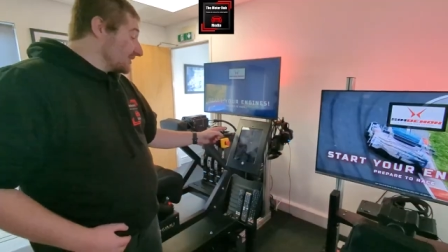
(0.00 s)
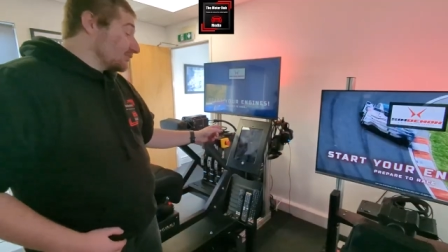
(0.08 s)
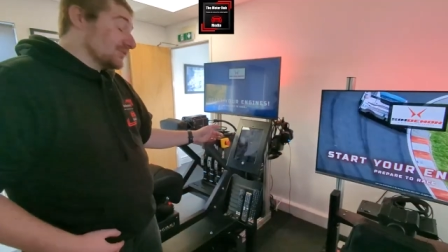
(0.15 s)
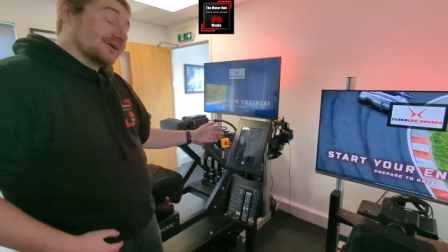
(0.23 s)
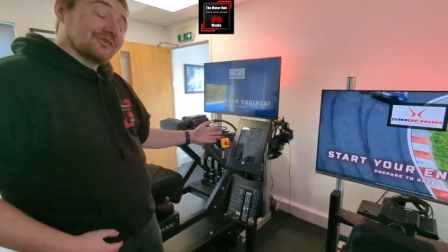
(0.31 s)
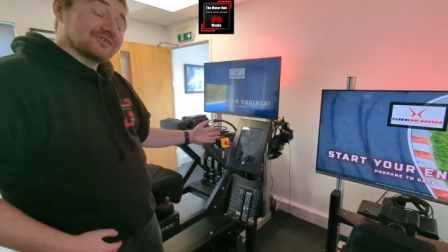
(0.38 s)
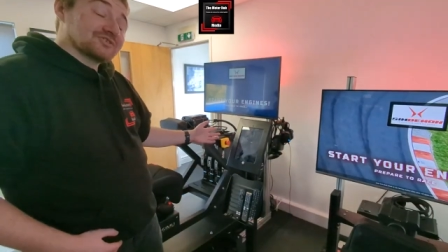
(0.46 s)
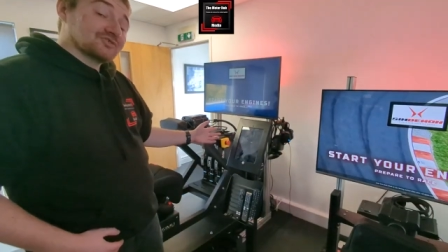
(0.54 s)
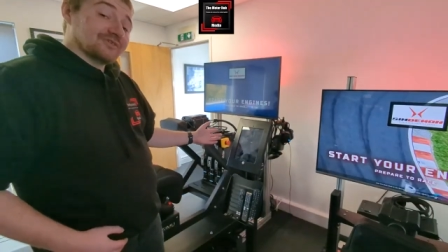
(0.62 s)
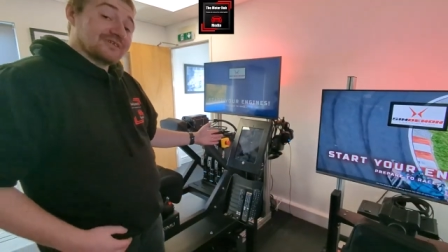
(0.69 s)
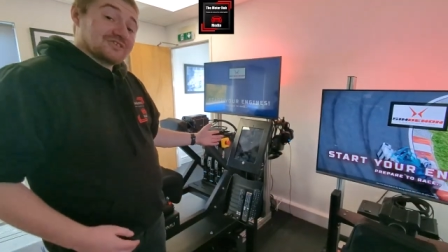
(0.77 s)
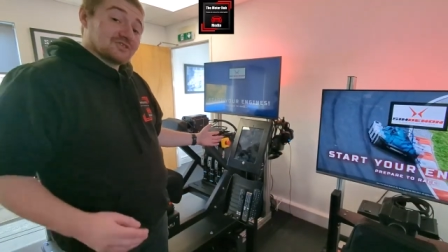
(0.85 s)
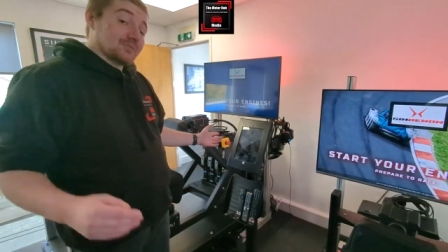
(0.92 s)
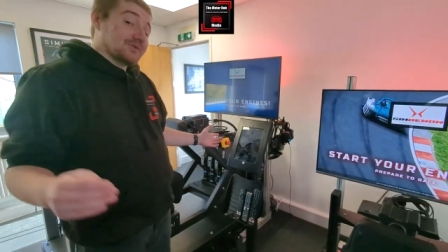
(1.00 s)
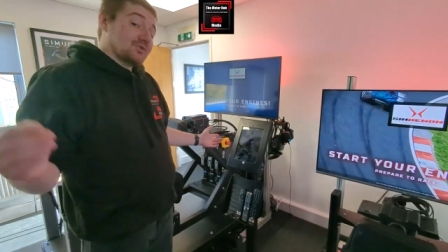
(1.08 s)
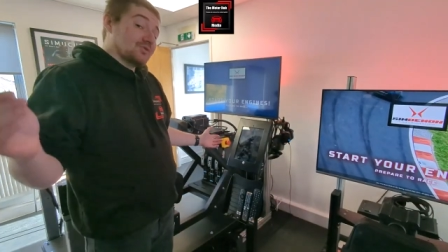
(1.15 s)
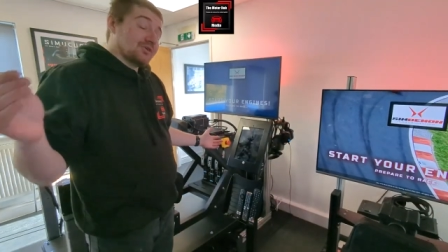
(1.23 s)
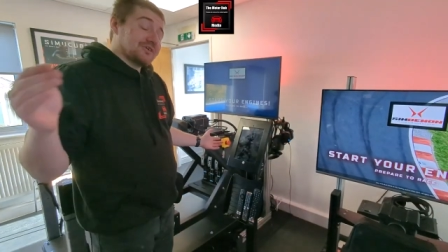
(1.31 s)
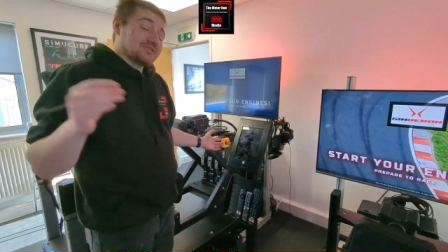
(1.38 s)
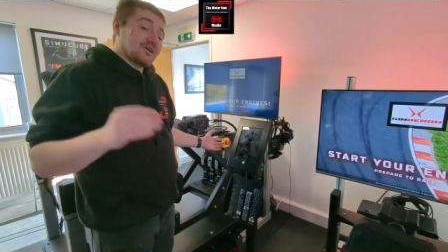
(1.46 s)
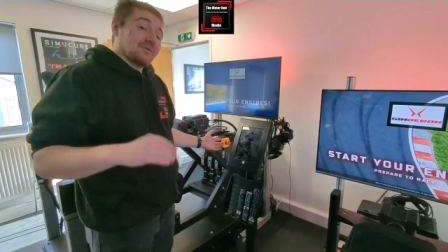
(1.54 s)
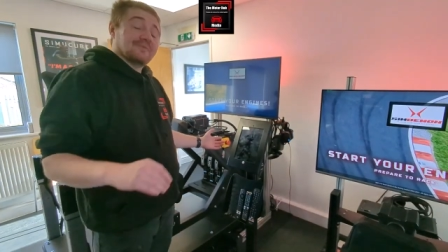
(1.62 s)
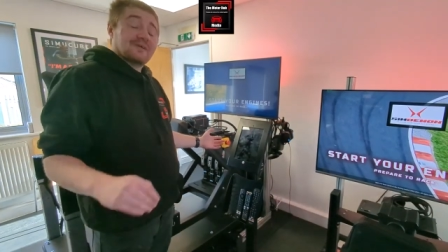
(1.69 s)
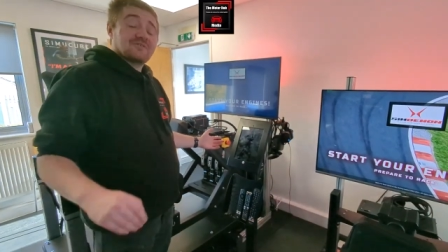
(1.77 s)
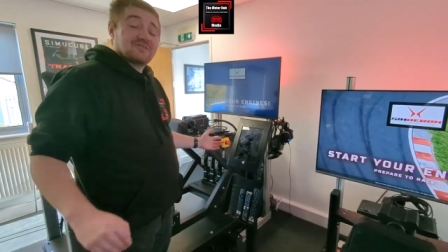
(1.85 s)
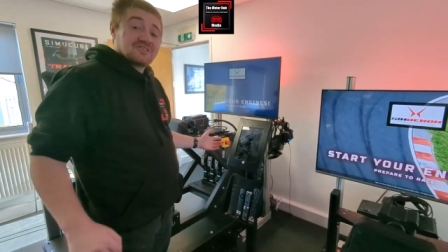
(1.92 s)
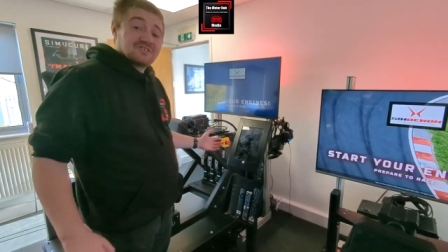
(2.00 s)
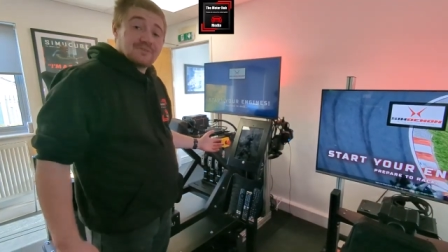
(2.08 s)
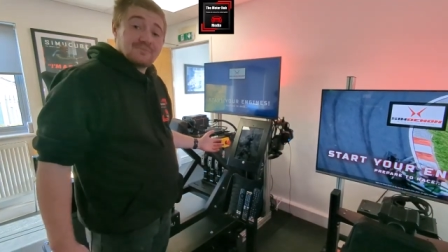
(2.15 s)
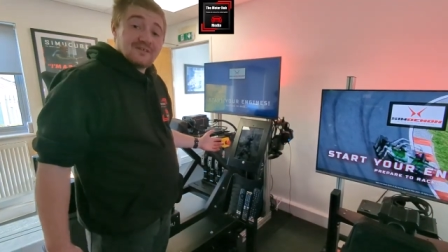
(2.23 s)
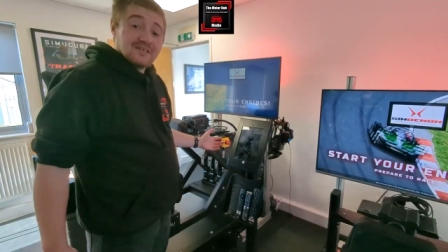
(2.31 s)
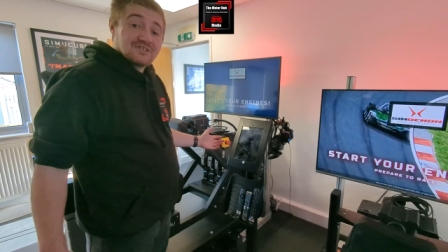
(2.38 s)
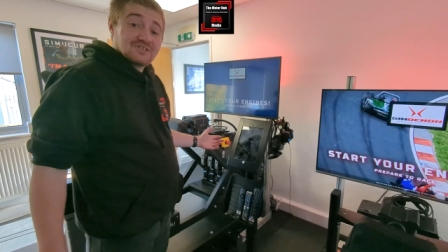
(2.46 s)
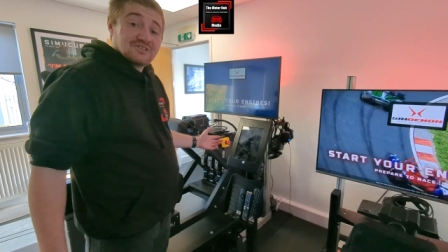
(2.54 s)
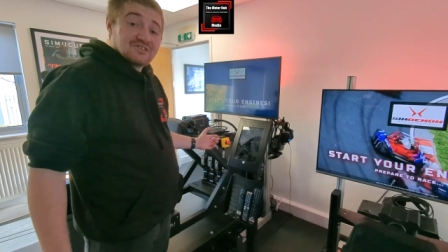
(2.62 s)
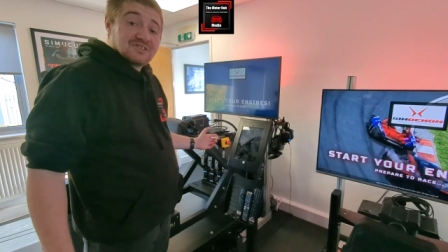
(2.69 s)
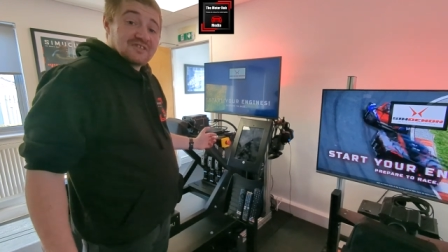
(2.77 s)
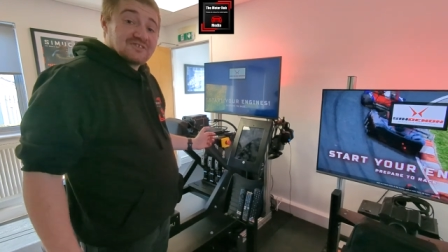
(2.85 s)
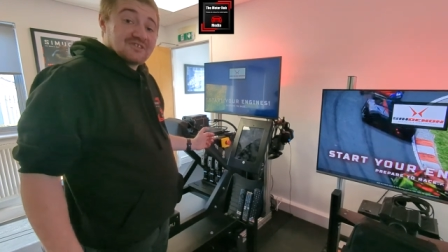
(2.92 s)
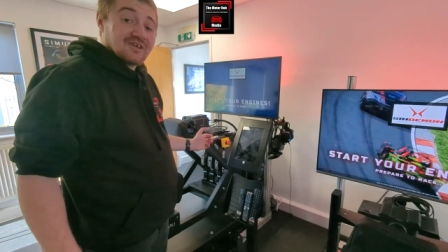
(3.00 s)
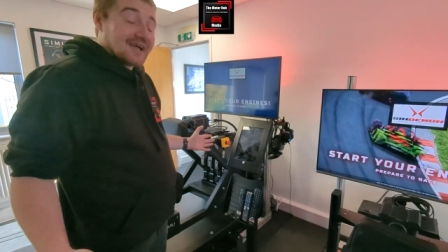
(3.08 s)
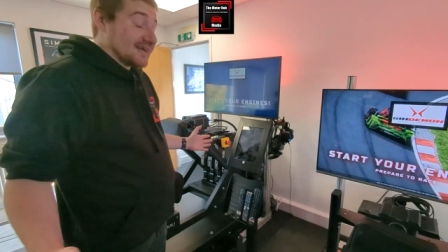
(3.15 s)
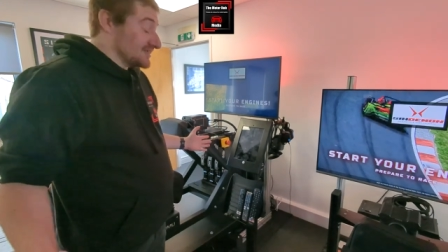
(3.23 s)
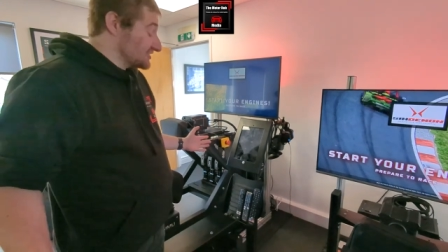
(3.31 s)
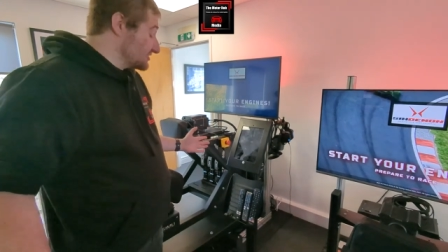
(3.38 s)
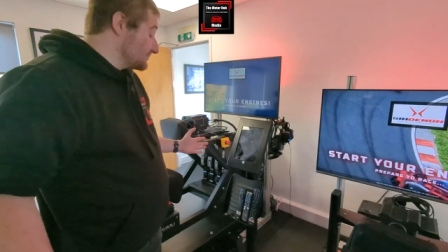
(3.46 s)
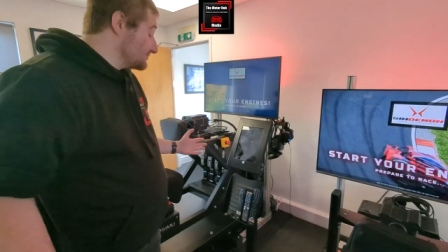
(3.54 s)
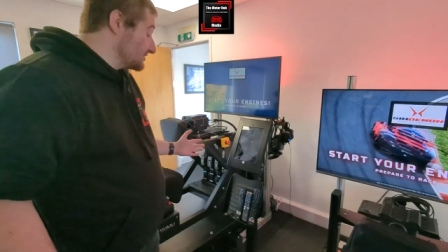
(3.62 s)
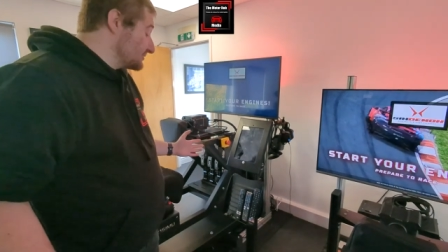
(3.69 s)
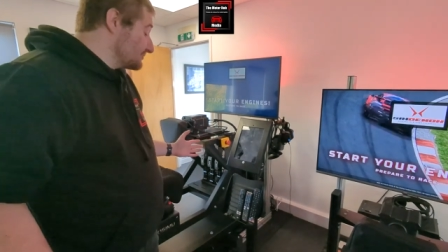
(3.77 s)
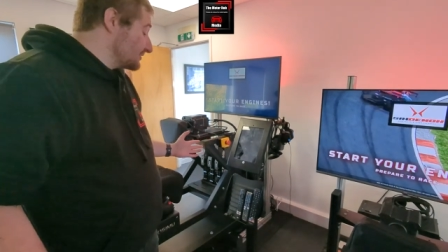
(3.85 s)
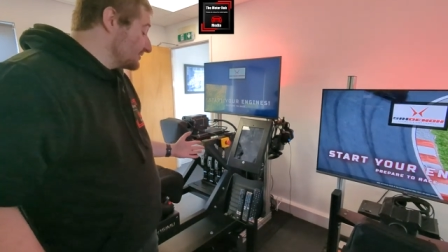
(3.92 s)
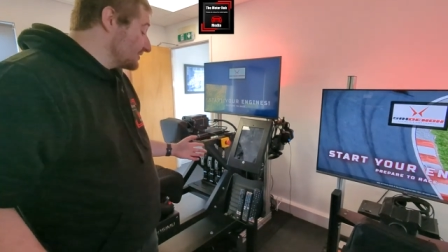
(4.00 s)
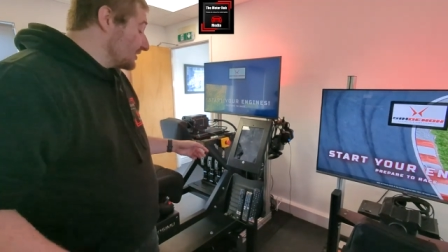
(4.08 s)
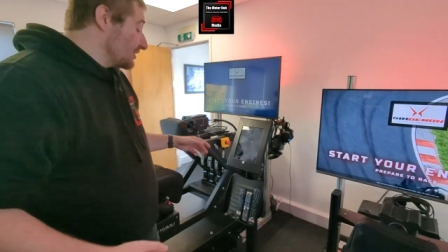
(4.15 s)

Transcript: here we've got a screen, so when you guys come down to the simulation centre at SimDemon,